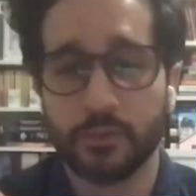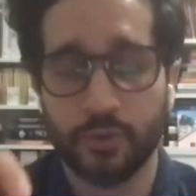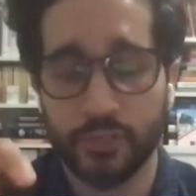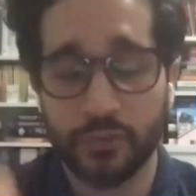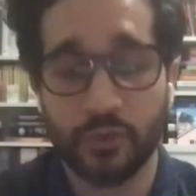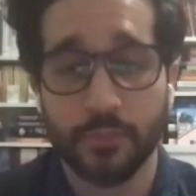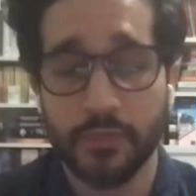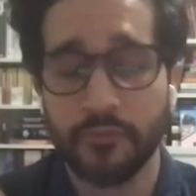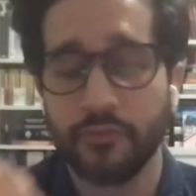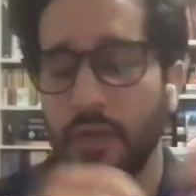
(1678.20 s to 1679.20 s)

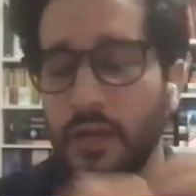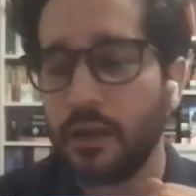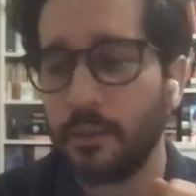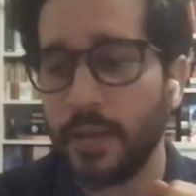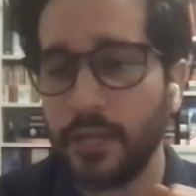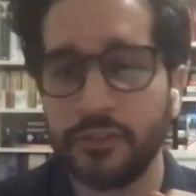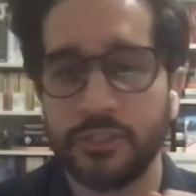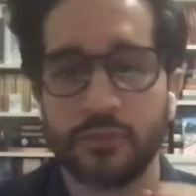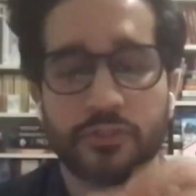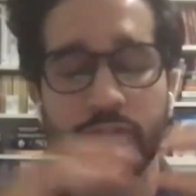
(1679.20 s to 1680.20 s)
prescriptive, and
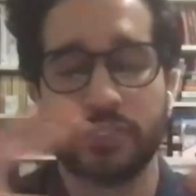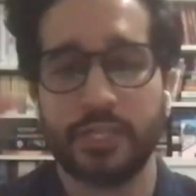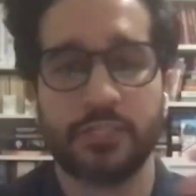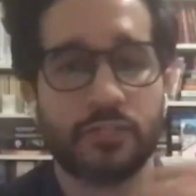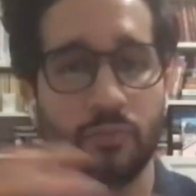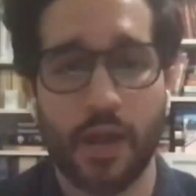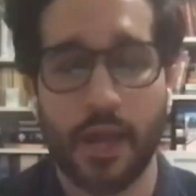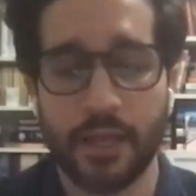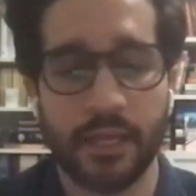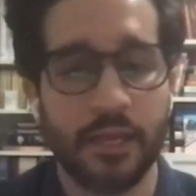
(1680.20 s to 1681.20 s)
there's also sections where
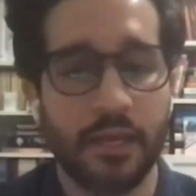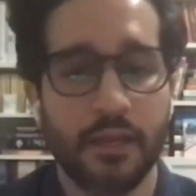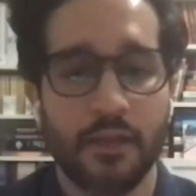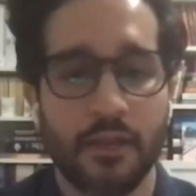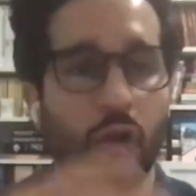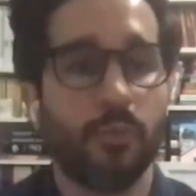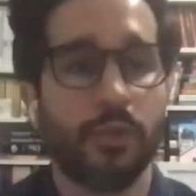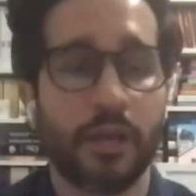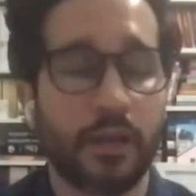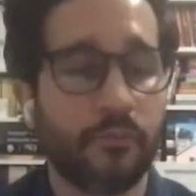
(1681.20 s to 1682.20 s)
I
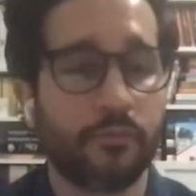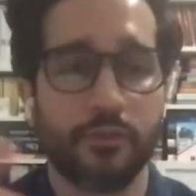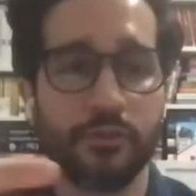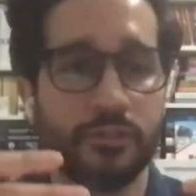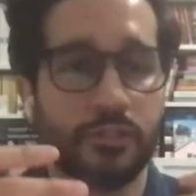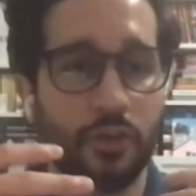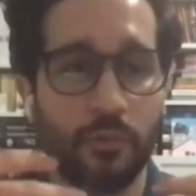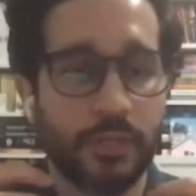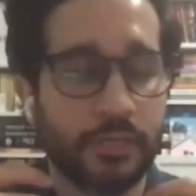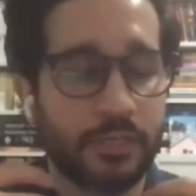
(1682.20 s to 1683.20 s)
open it up for
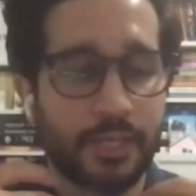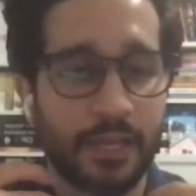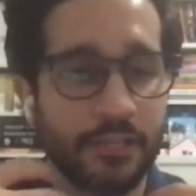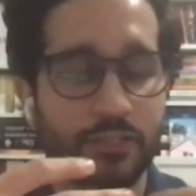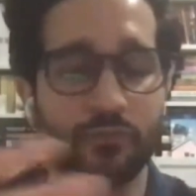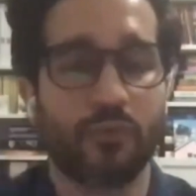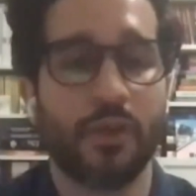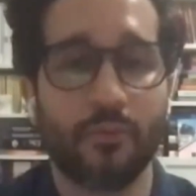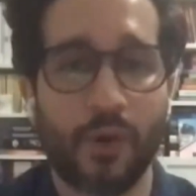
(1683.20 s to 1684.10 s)
Jacoby to kind of just run